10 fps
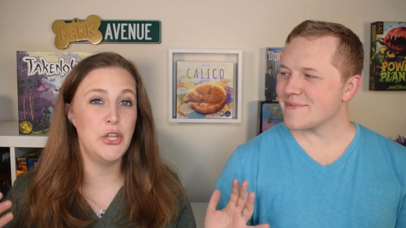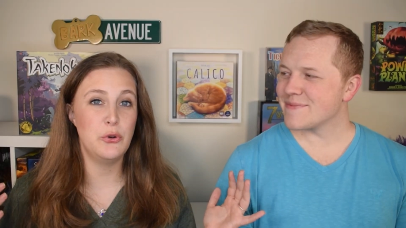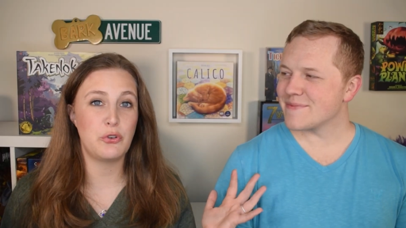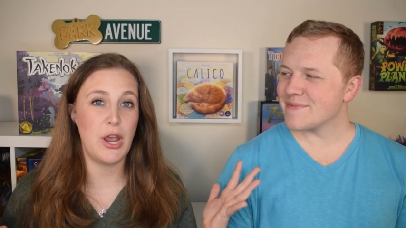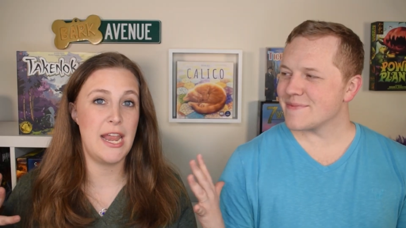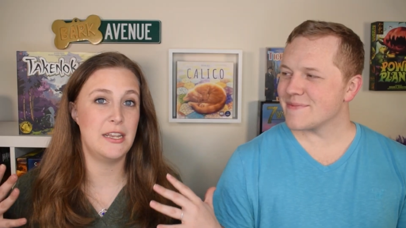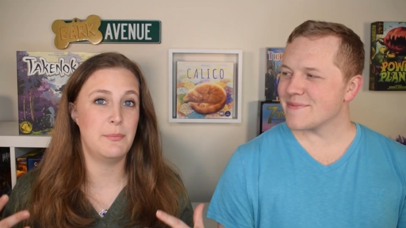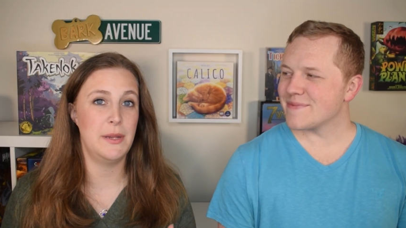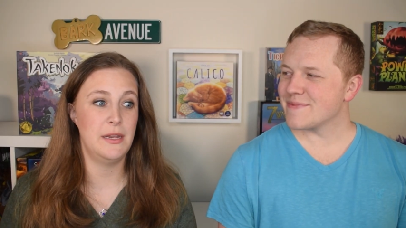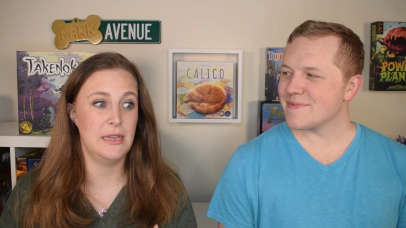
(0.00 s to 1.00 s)
Speaker 1: you trying to
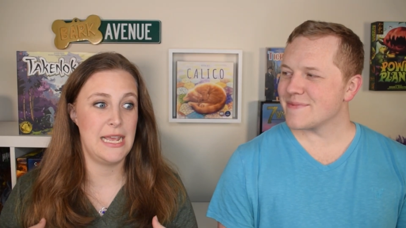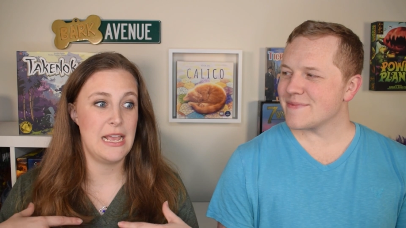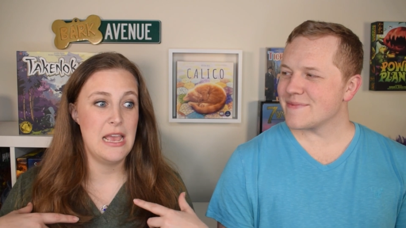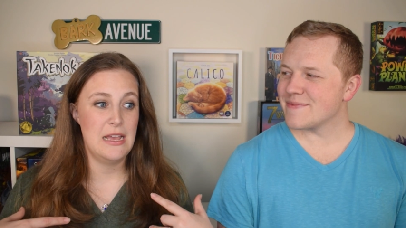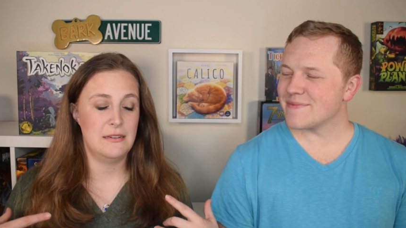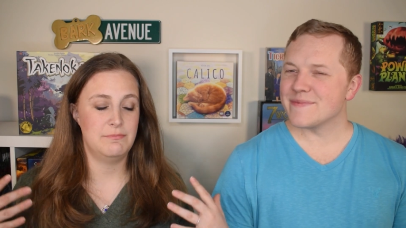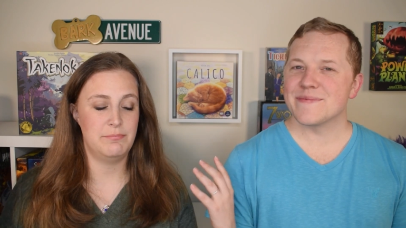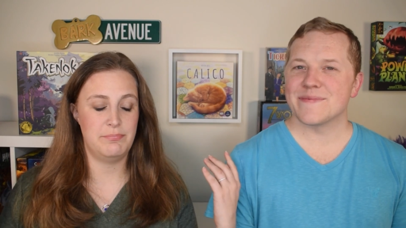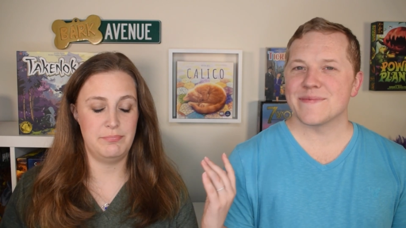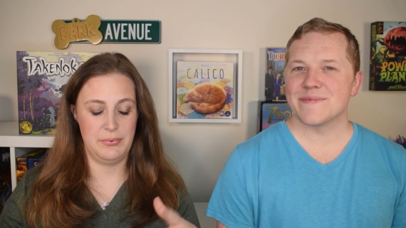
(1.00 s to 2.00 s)
be like
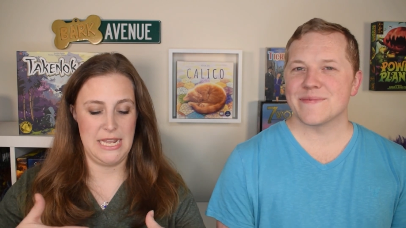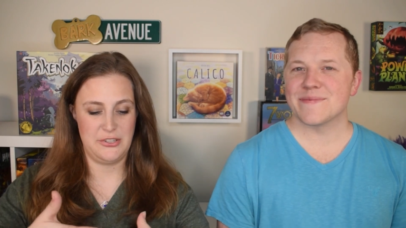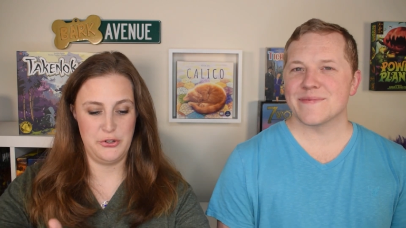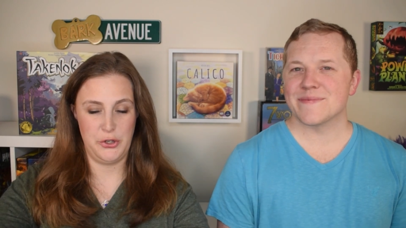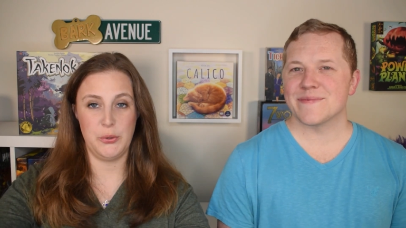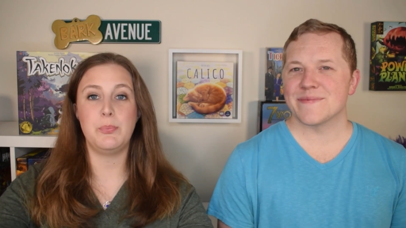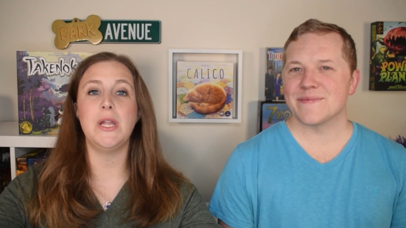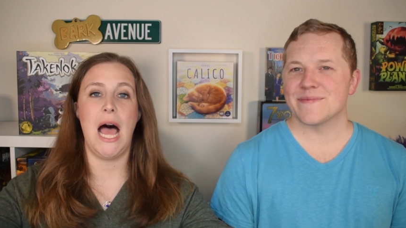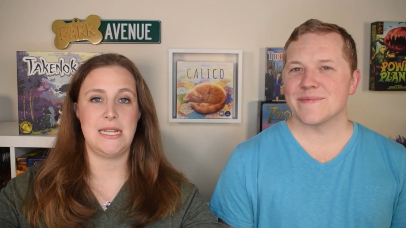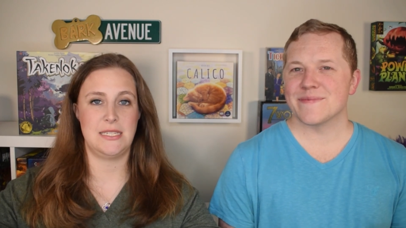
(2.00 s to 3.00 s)
like do your
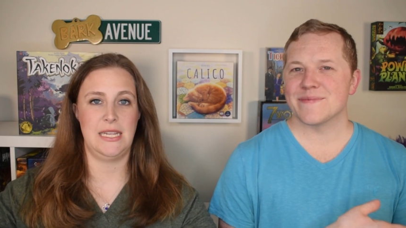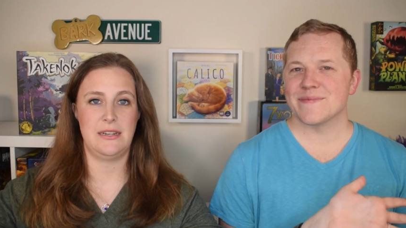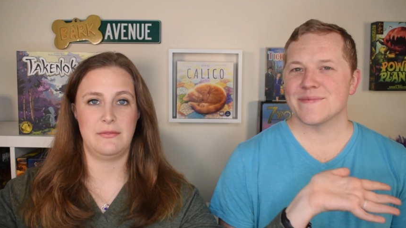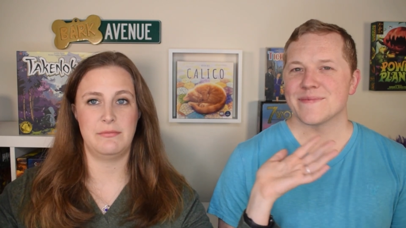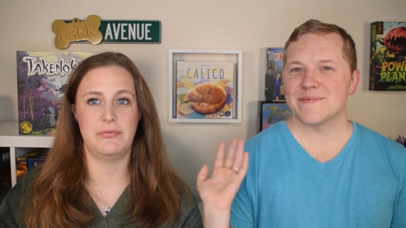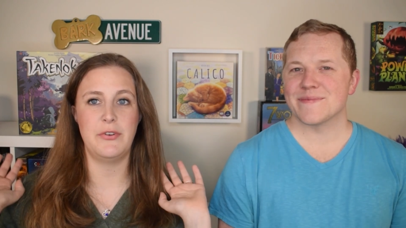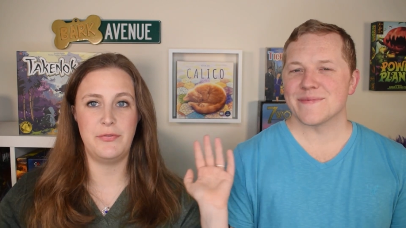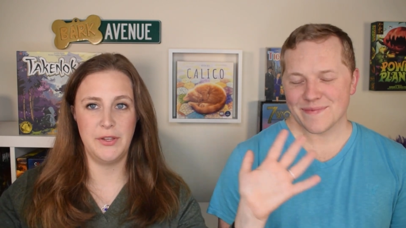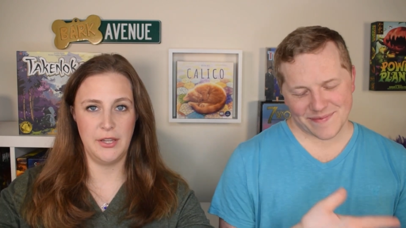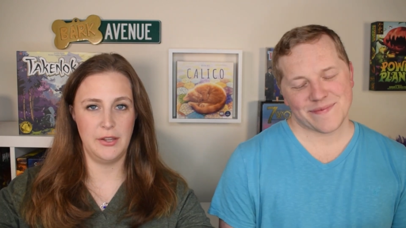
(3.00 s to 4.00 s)
plot, like
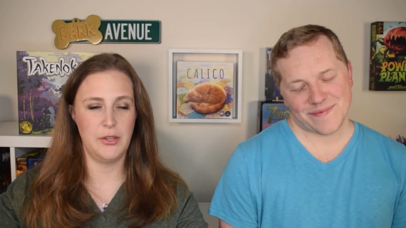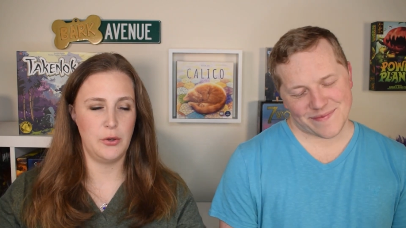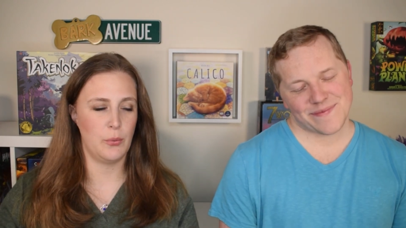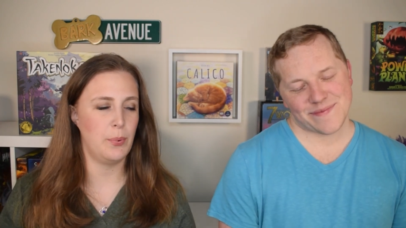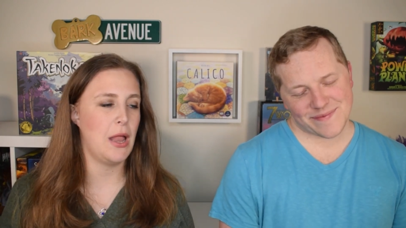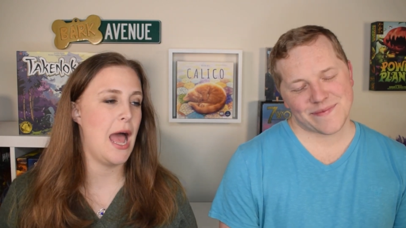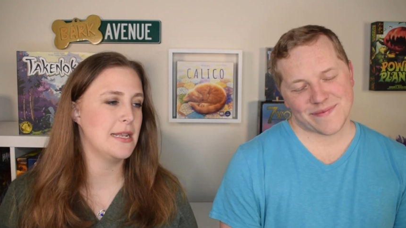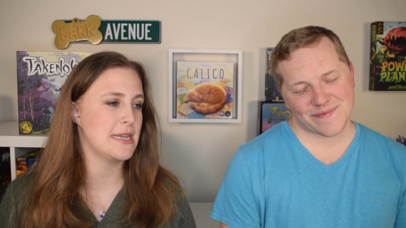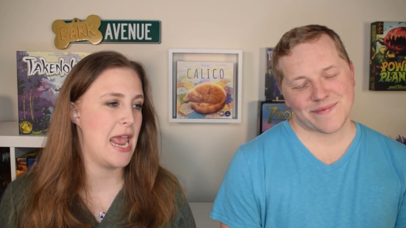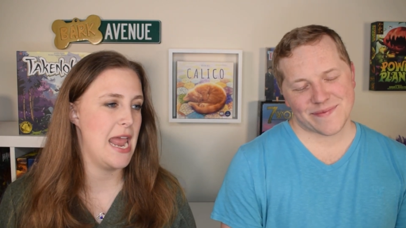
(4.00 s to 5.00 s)
fulfill your
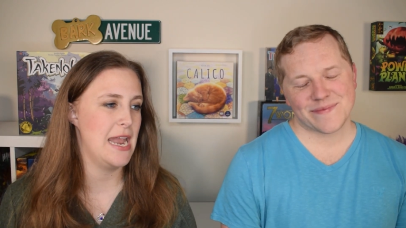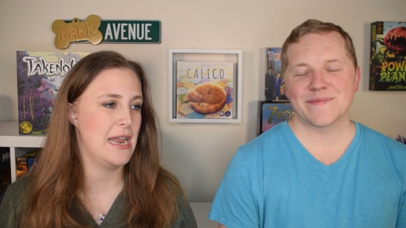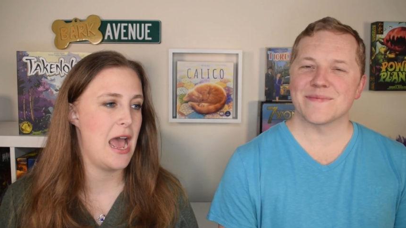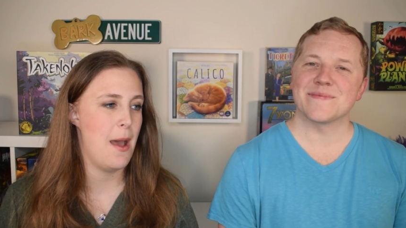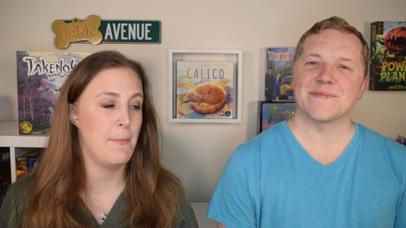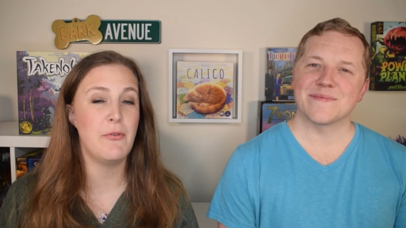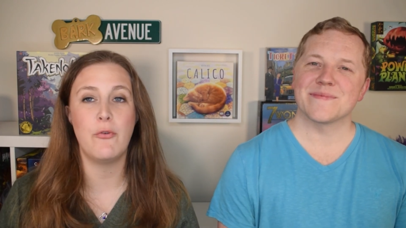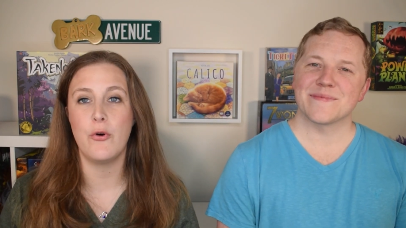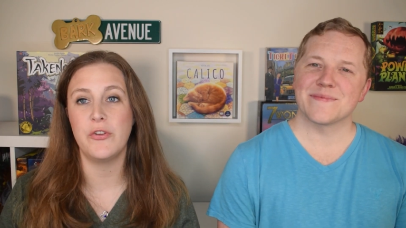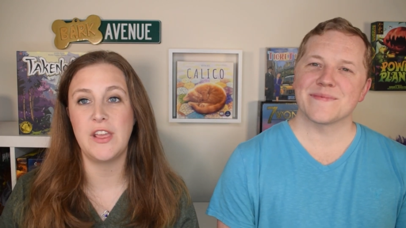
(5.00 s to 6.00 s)
plot, and uh,
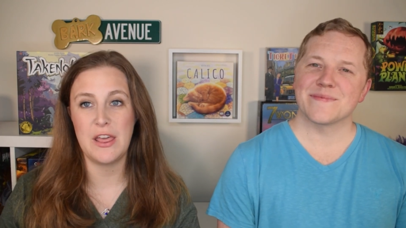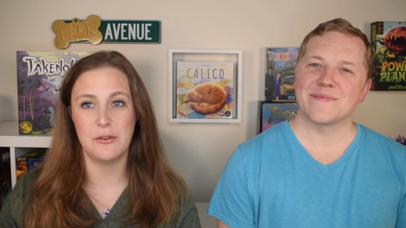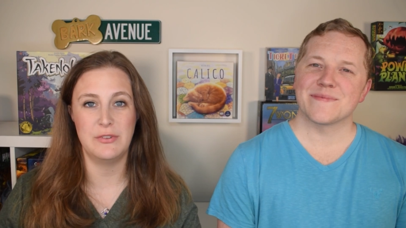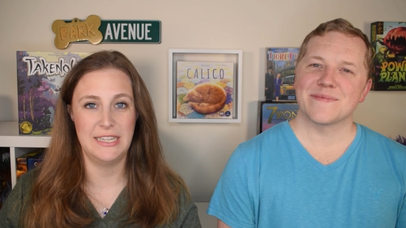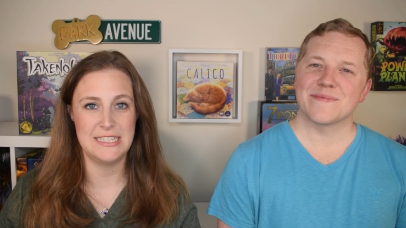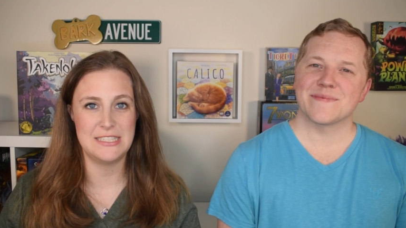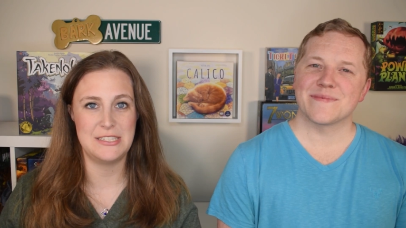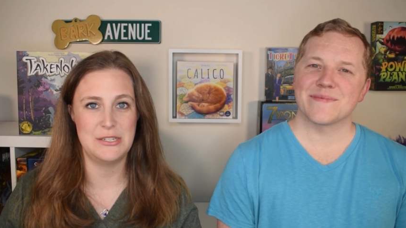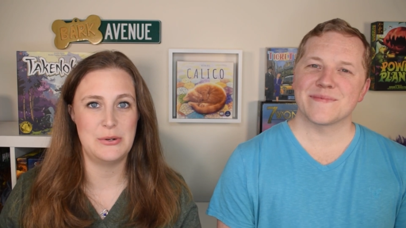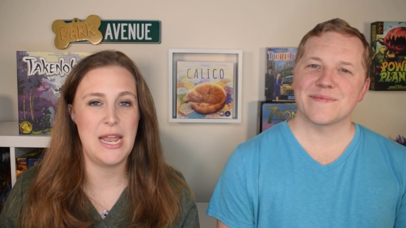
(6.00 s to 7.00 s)
before the other villains
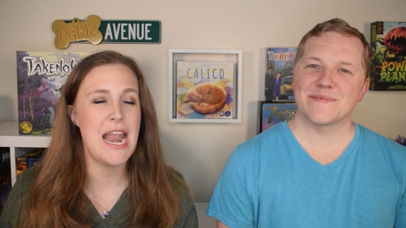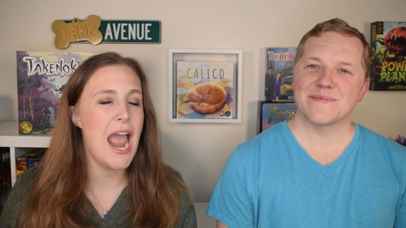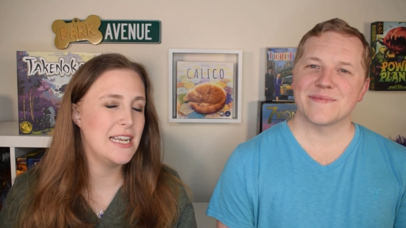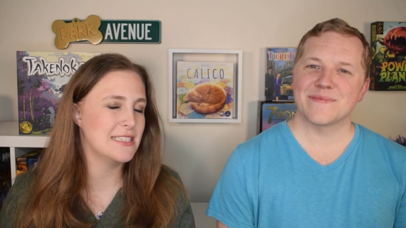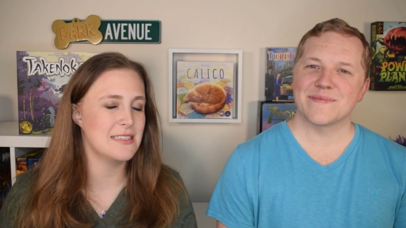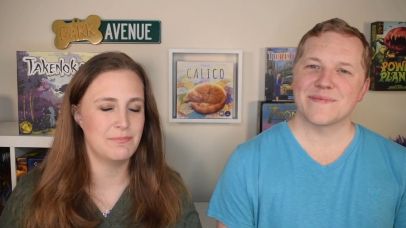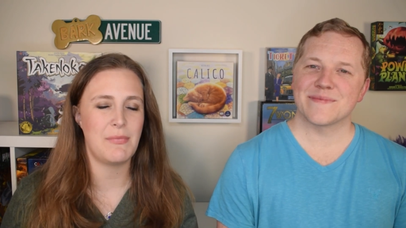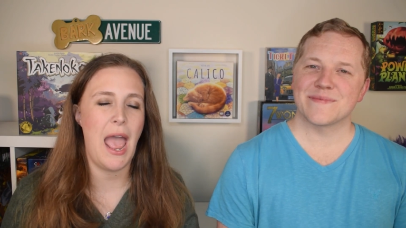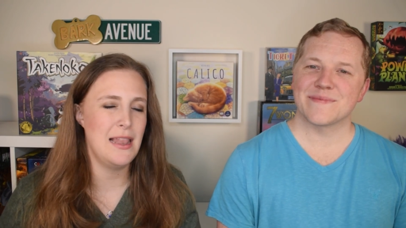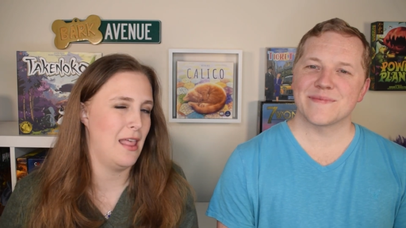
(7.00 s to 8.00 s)
do. And I just
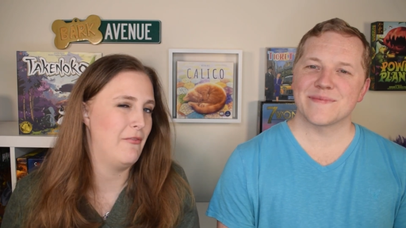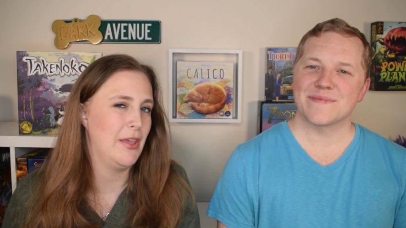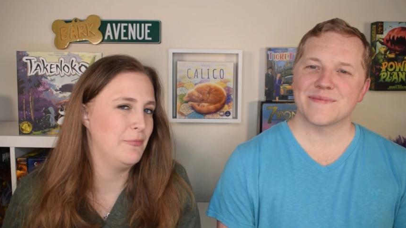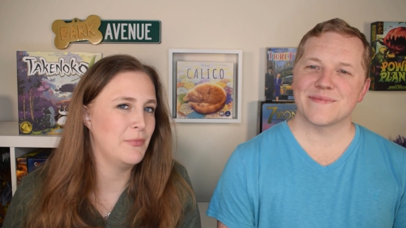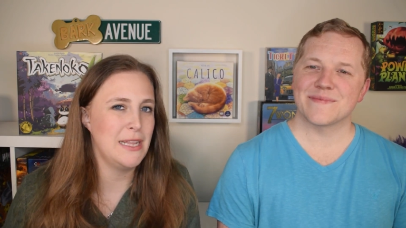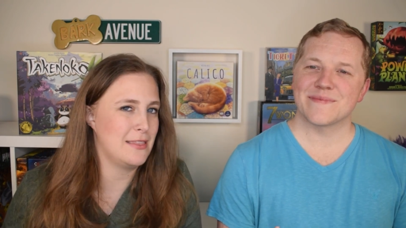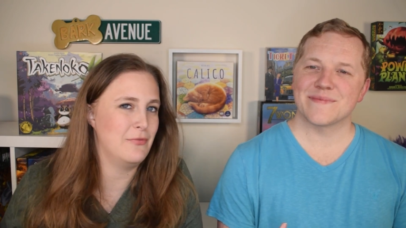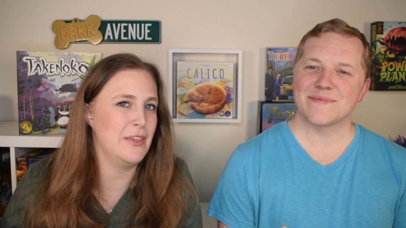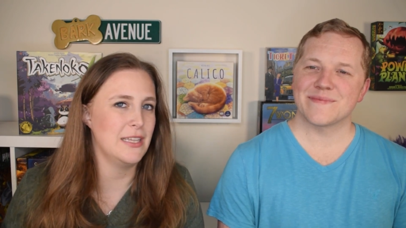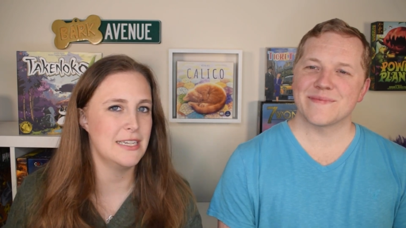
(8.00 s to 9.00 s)
I love it. It's
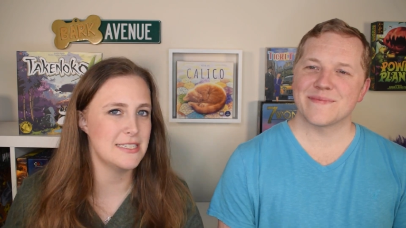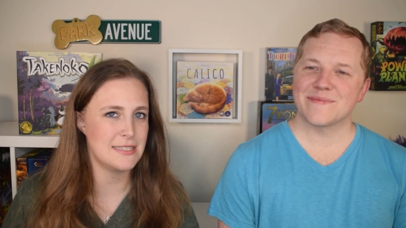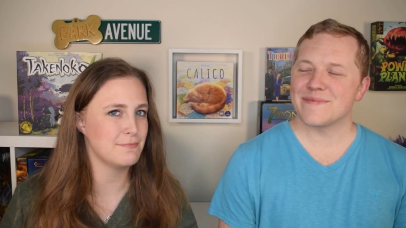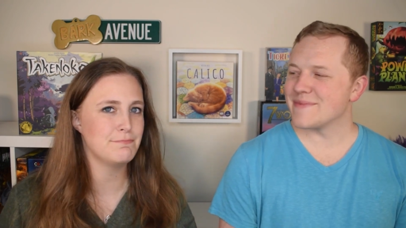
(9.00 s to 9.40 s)
villainous.